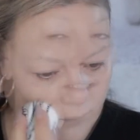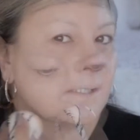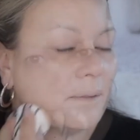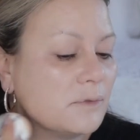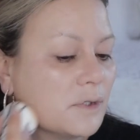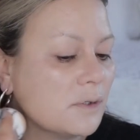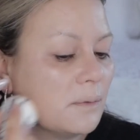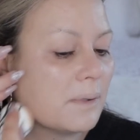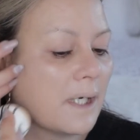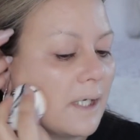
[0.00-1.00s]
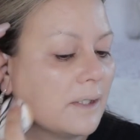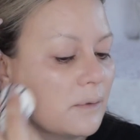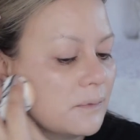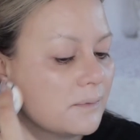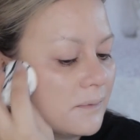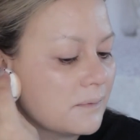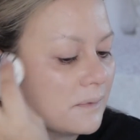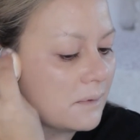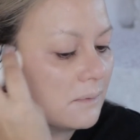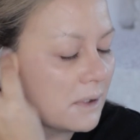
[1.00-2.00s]
I'm too pale.
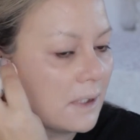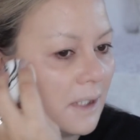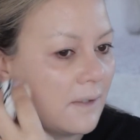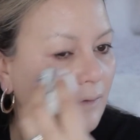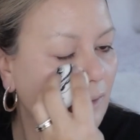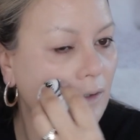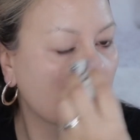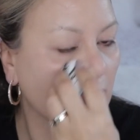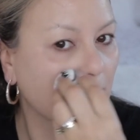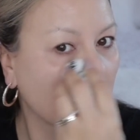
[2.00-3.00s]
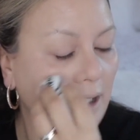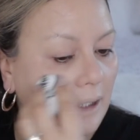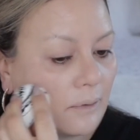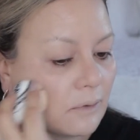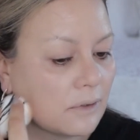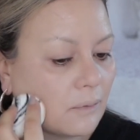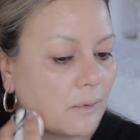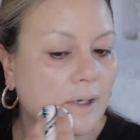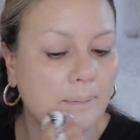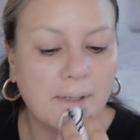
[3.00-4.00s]
I'm going to have to try and play with the
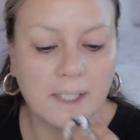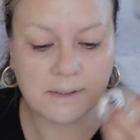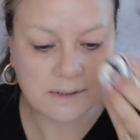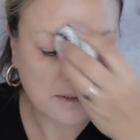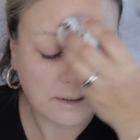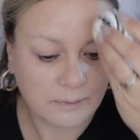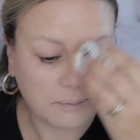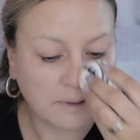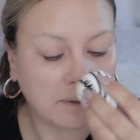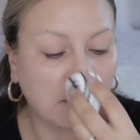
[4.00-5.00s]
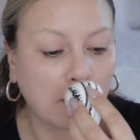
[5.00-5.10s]
white balance a little bit.